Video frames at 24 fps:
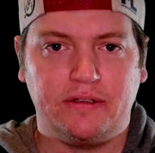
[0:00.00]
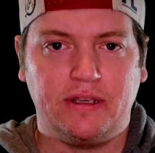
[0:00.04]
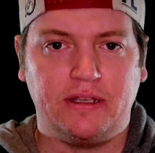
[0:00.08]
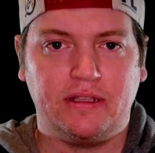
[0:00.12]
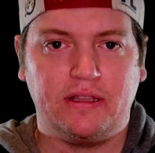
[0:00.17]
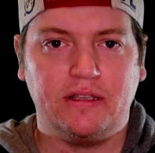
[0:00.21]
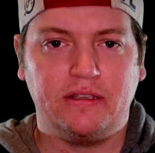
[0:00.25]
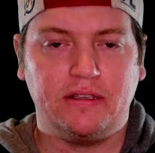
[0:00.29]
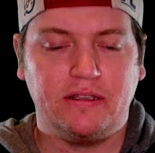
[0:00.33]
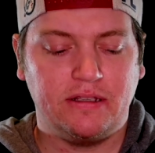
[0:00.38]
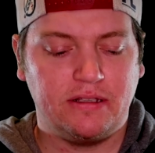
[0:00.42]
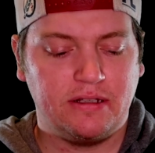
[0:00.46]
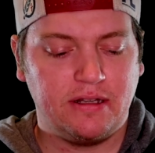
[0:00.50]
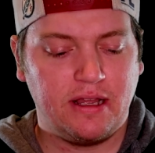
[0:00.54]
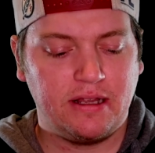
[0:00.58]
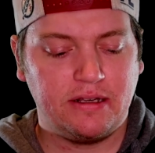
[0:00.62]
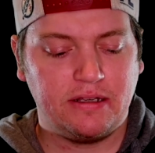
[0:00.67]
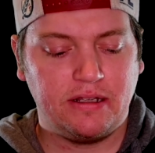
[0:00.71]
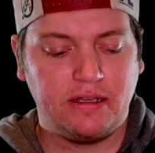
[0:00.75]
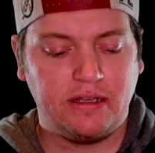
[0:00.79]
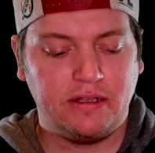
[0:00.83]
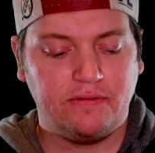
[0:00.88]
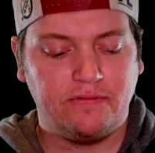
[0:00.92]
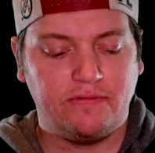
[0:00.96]
Like this is
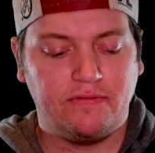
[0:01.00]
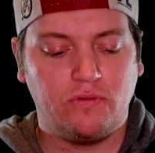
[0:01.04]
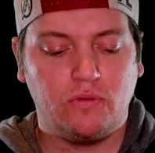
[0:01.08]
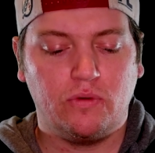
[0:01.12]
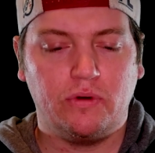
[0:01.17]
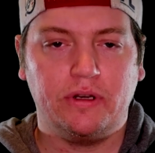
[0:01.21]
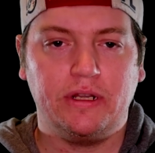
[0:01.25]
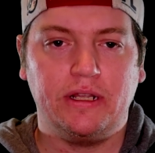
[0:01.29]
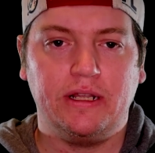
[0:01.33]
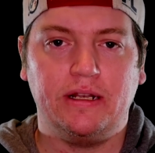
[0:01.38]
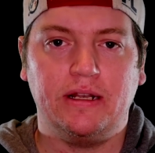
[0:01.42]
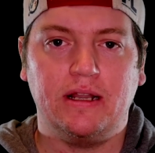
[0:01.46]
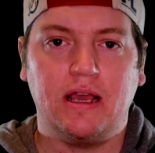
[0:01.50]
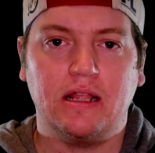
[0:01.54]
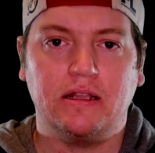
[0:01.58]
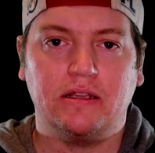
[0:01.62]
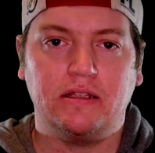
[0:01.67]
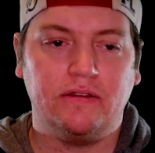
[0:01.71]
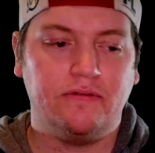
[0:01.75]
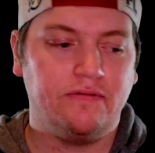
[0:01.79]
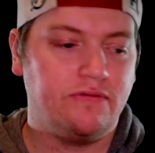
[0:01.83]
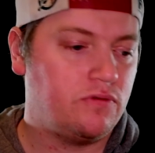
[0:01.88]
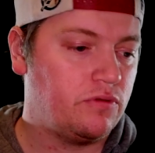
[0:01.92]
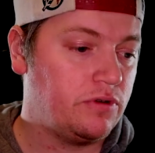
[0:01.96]
1940 and
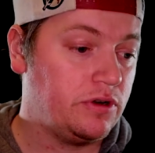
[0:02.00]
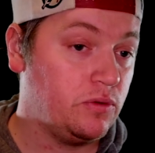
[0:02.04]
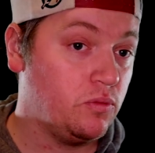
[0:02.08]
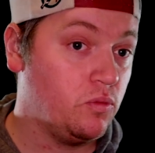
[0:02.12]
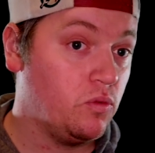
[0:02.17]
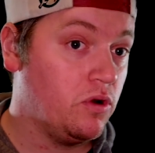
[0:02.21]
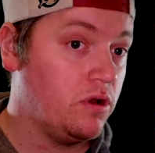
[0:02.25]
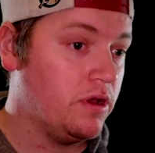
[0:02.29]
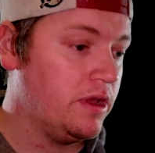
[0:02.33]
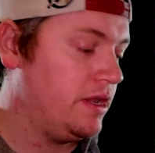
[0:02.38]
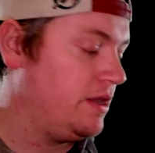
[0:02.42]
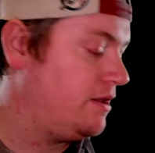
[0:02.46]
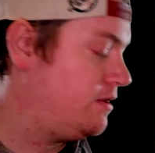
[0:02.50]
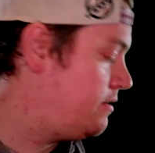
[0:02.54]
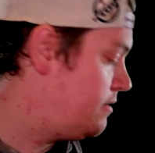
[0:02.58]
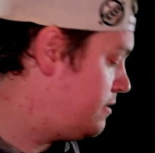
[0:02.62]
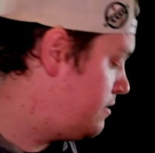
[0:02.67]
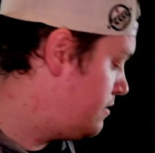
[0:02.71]
1941.